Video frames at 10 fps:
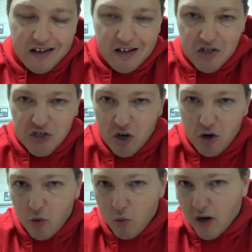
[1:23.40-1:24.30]

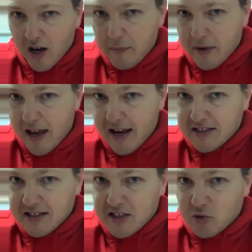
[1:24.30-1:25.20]
So what I've been
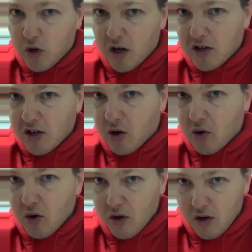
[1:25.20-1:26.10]
asking is
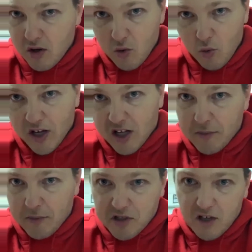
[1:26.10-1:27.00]
when it
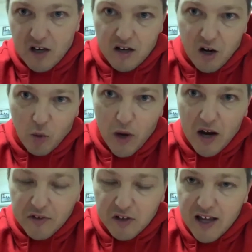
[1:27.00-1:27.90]
comes to
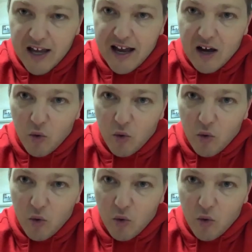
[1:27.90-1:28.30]
Around the Layout,